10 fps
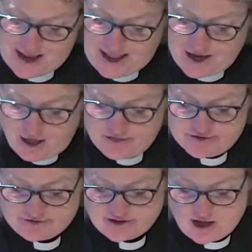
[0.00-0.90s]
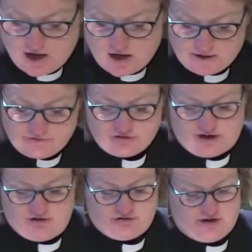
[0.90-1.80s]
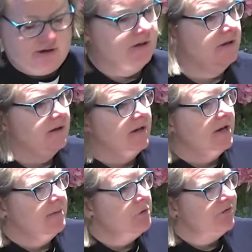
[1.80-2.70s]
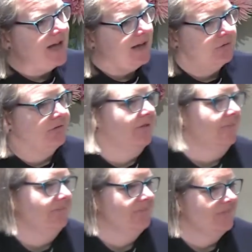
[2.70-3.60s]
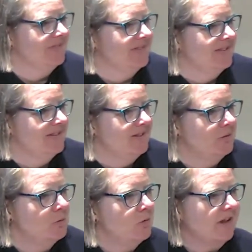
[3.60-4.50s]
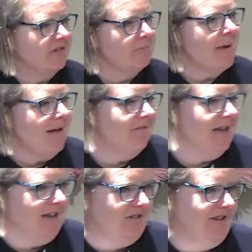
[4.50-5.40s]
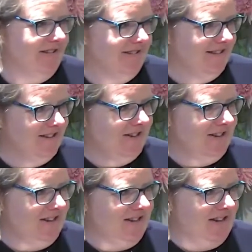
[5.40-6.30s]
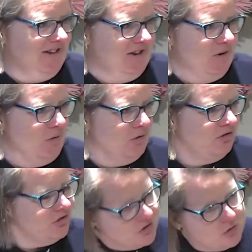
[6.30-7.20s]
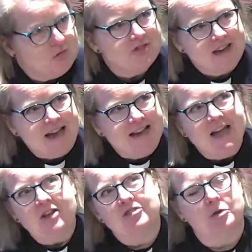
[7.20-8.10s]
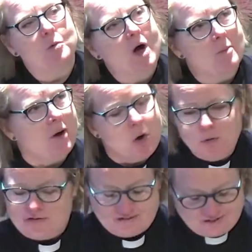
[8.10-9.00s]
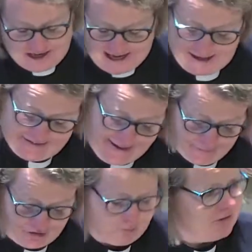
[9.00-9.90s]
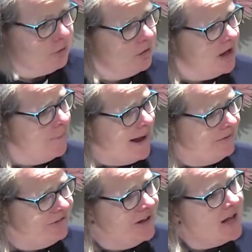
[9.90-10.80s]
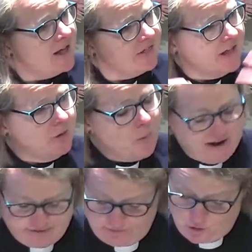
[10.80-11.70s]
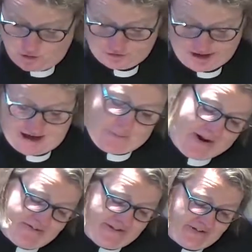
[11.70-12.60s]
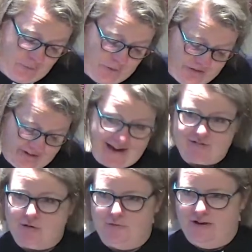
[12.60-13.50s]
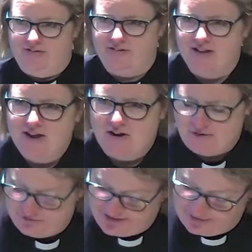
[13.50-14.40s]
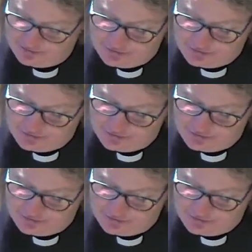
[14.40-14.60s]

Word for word: and others are life changing, like moving house, or getting married, or choosing to uphold, as uh, Sam's just been talking about, the ways of God when faced with the tax office of South